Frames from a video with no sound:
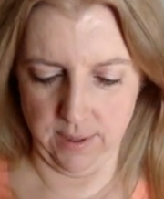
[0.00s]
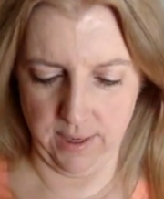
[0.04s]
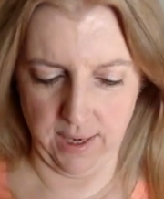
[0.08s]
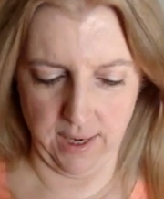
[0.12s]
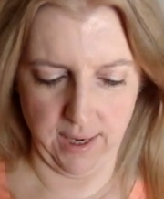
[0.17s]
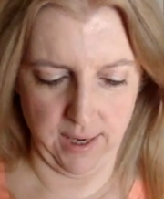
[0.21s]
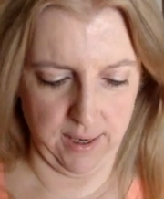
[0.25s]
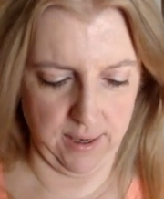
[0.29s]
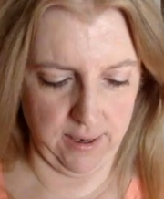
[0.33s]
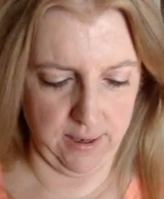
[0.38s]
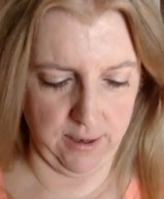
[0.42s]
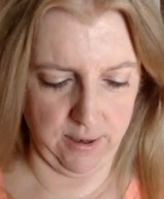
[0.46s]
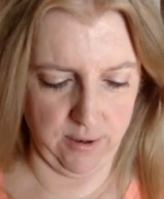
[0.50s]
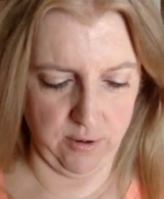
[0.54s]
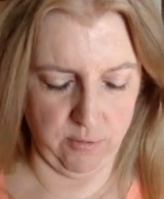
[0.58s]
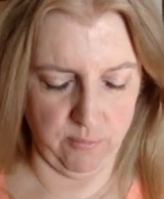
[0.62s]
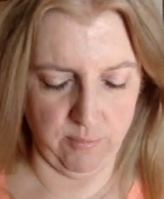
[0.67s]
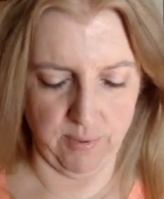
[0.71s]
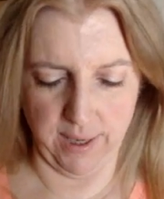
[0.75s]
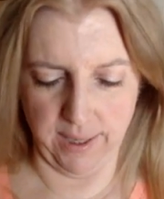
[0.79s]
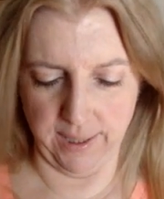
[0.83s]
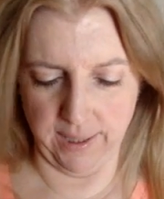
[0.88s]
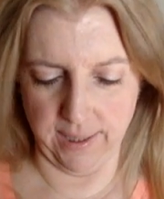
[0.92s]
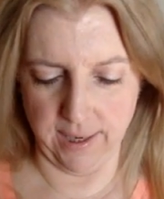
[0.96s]
And oh
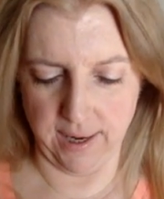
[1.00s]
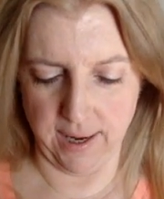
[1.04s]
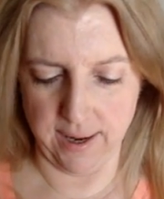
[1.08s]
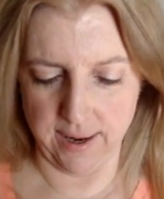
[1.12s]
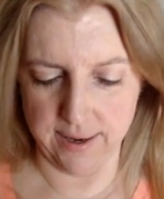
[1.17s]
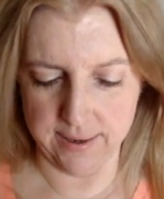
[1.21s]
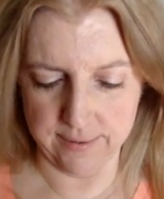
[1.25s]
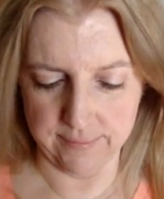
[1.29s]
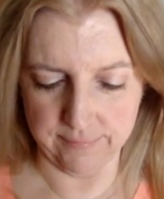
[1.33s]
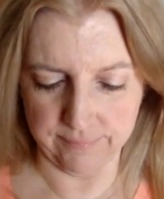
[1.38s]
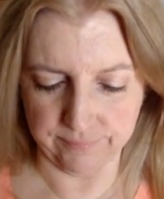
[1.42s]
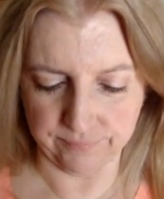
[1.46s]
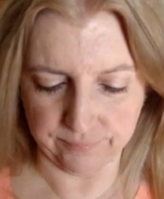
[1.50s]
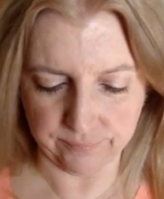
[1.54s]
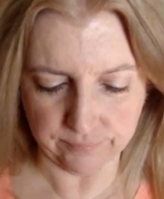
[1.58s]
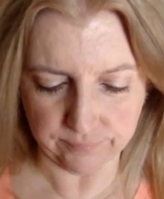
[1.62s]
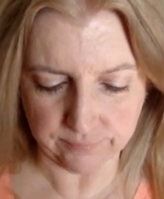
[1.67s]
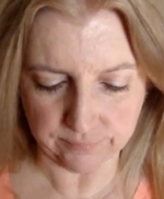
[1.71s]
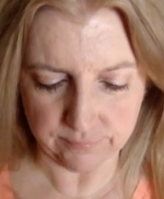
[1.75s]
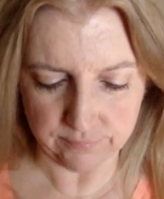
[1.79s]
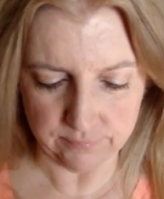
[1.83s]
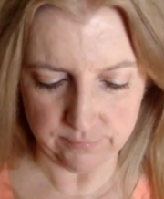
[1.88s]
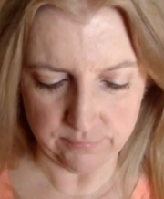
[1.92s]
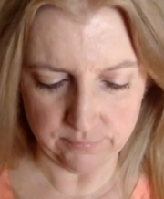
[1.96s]
my god,
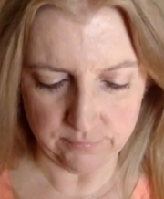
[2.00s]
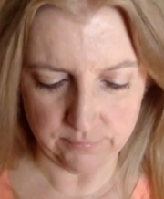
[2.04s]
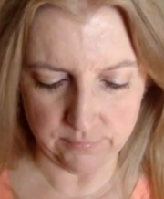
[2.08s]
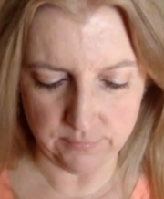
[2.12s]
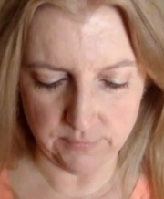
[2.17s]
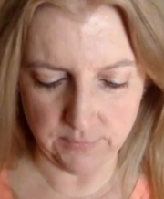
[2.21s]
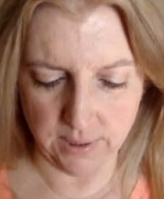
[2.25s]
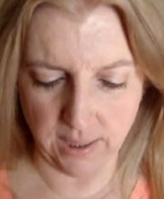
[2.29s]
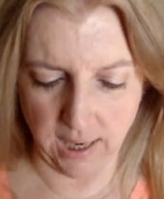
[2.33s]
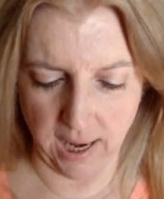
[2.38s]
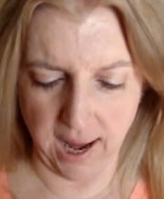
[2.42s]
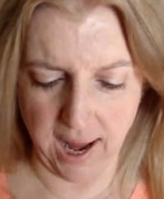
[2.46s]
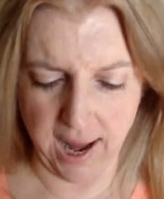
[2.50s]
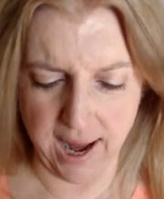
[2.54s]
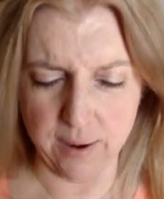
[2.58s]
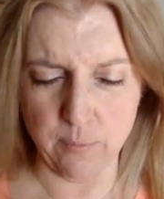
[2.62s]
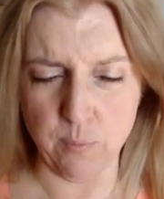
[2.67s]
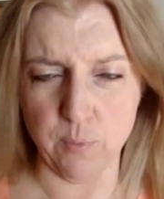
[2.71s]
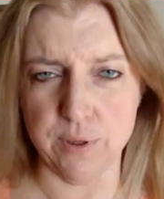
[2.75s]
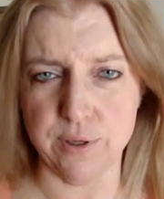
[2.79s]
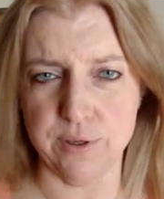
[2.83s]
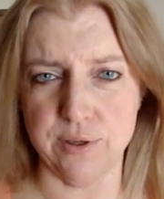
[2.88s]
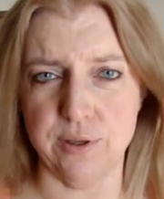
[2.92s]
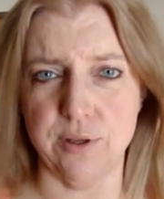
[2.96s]
I
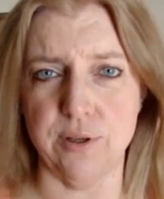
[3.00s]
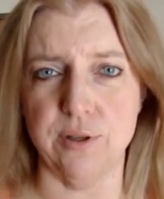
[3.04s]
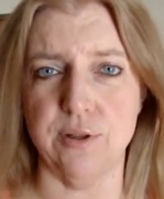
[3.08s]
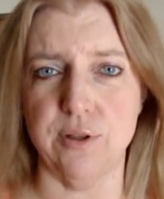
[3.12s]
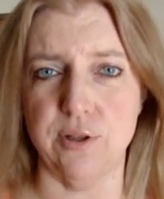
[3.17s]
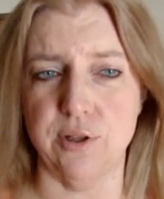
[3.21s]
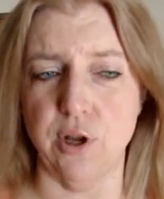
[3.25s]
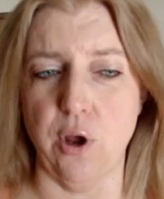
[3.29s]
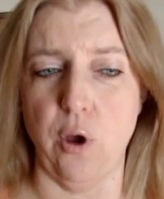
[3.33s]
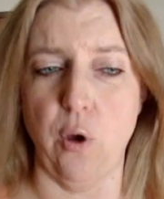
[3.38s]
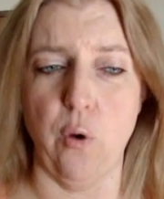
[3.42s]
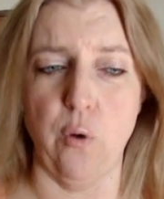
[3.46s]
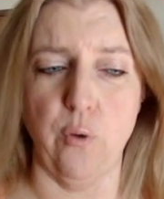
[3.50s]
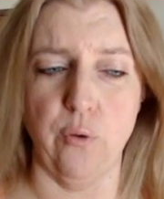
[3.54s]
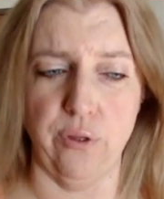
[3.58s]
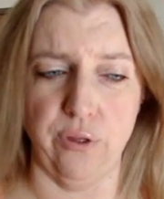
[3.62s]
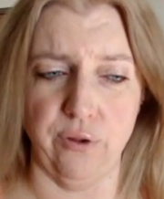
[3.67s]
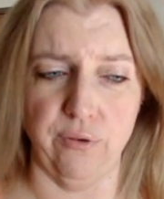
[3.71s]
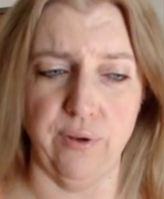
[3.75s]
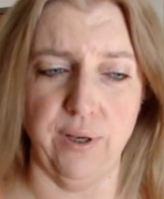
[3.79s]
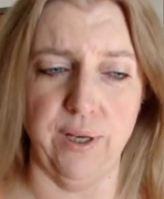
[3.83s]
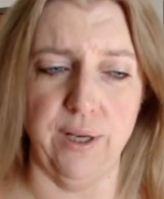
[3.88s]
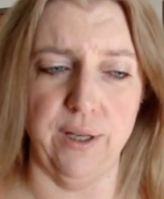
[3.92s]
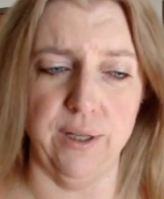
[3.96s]
was so
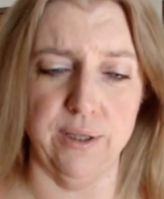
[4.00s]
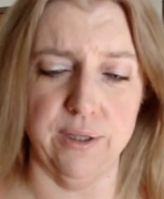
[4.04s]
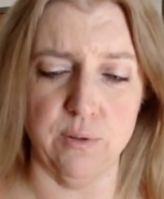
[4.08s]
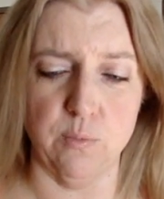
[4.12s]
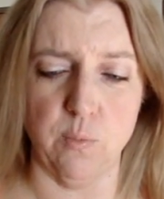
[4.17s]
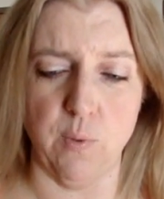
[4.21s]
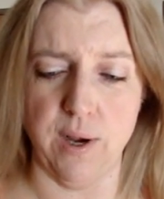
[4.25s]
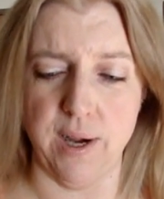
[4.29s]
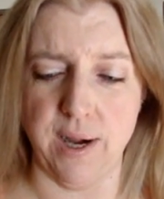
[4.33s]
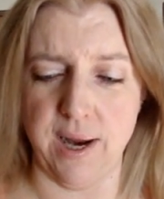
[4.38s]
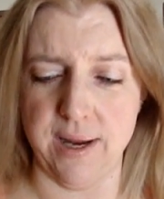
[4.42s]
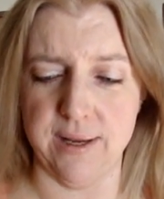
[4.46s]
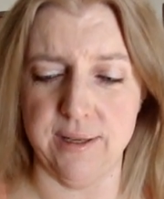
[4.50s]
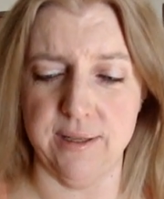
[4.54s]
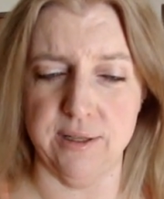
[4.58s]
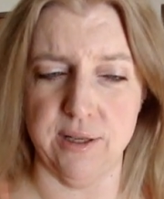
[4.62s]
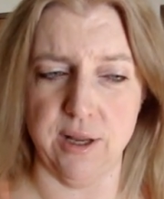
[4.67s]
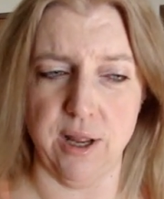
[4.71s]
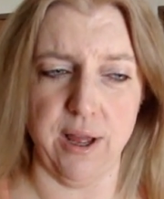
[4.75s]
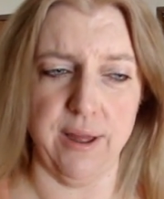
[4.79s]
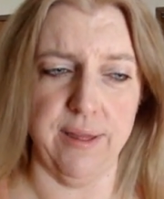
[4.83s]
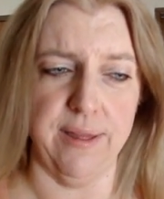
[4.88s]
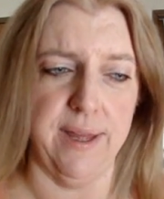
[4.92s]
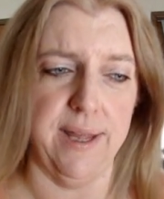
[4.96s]
thrilled when I
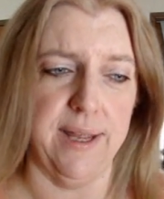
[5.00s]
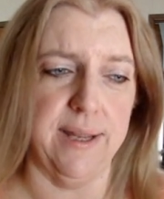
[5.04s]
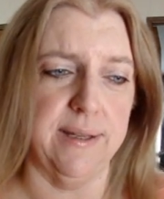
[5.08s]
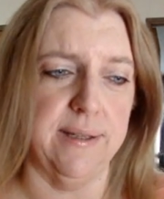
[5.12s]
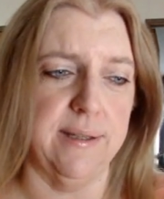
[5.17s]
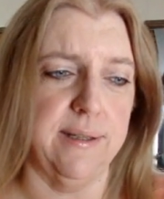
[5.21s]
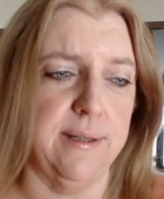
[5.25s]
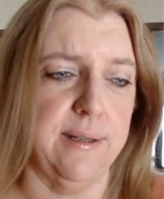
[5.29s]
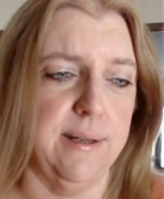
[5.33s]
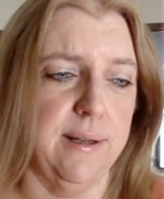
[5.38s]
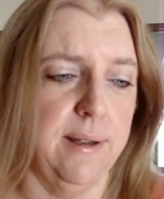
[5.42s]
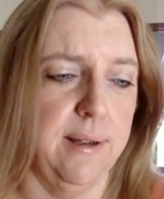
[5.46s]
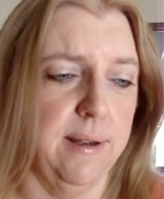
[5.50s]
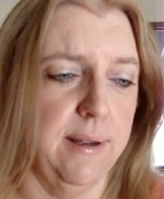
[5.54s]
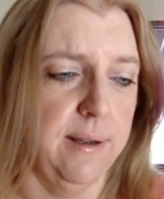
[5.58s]
saw this